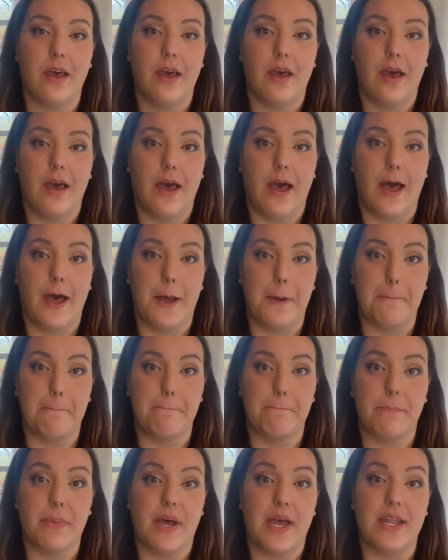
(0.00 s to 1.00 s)
Um,
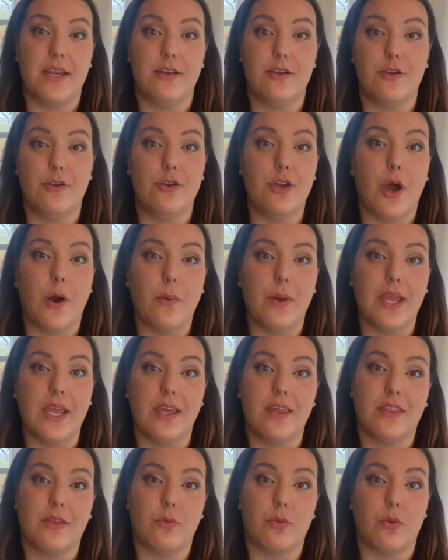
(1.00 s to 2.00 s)
but
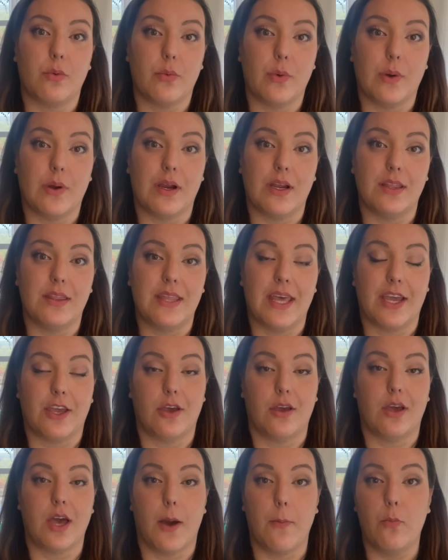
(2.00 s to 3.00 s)
knowing the reward that
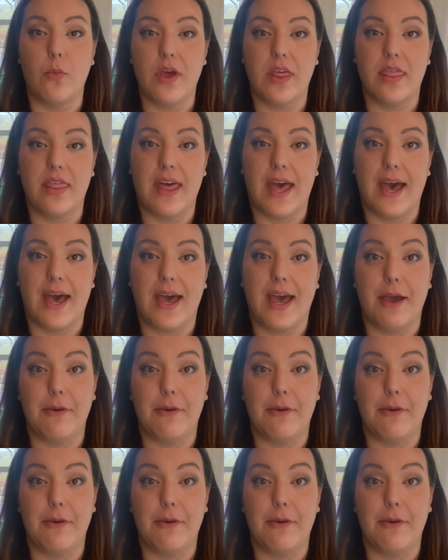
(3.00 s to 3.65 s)
could come with that,